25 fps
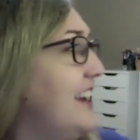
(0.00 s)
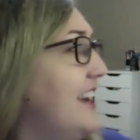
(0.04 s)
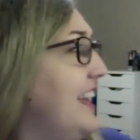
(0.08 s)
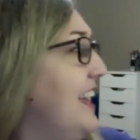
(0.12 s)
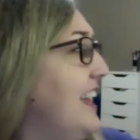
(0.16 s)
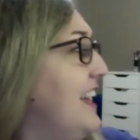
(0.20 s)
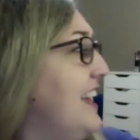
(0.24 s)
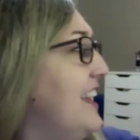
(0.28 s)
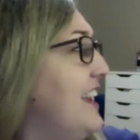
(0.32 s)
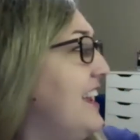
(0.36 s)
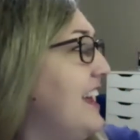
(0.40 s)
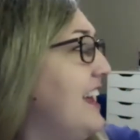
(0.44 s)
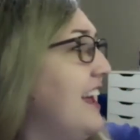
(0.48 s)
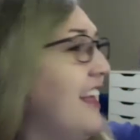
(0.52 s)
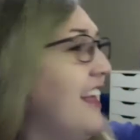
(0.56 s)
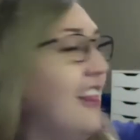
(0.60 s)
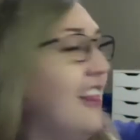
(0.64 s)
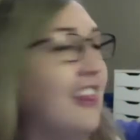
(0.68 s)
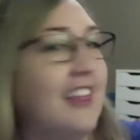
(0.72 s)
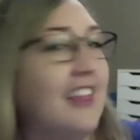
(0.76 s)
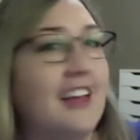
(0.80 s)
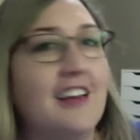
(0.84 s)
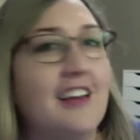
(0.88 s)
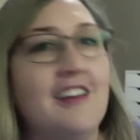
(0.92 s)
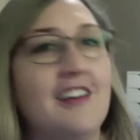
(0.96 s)
And I
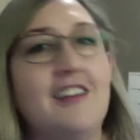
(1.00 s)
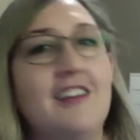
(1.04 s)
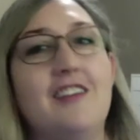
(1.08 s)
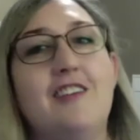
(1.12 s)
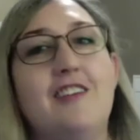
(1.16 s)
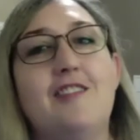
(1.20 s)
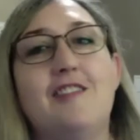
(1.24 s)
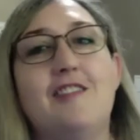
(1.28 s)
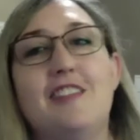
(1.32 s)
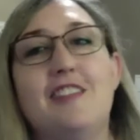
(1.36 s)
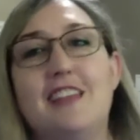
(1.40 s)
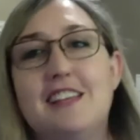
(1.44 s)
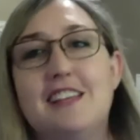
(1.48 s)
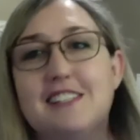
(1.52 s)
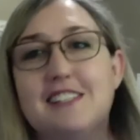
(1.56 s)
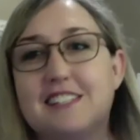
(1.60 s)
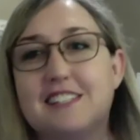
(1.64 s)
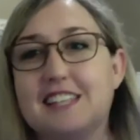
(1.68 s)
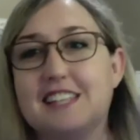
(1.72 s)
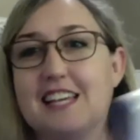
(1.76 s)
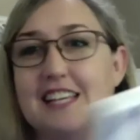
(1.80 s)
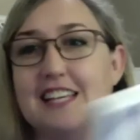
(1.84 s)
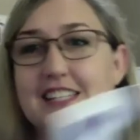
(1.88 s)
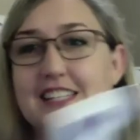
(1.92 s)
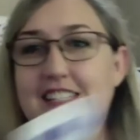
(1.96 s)
love these
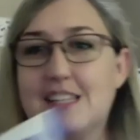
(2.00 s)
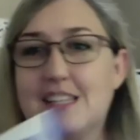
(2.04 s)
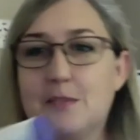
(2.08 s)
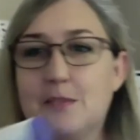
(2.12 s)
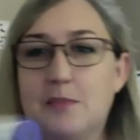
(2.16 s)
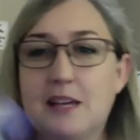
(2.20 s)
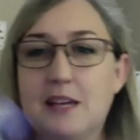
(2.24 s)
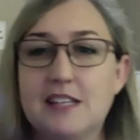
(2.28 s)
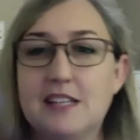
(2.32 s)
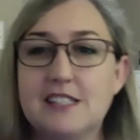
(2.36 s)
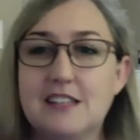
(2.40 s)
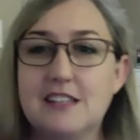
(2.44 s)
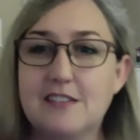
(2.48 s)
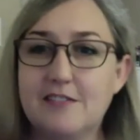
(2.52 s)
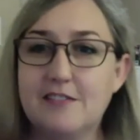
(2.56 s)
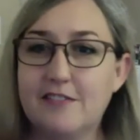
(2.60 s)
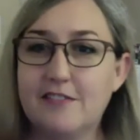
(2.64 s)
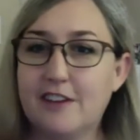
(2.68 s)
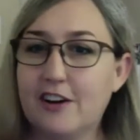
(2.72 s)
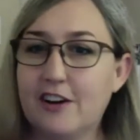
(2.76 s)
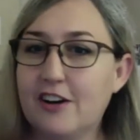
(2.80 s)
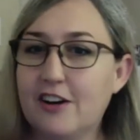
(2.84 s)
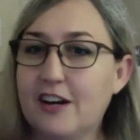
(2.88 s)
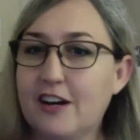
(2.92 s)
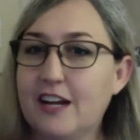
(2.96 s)
things. It makes it
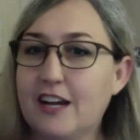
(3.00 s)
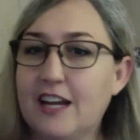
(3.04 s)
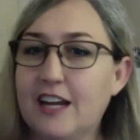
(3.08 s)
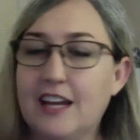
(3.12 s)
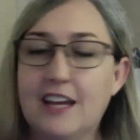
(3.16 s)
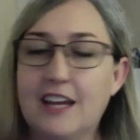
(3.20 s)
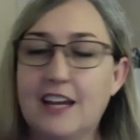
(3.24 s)
very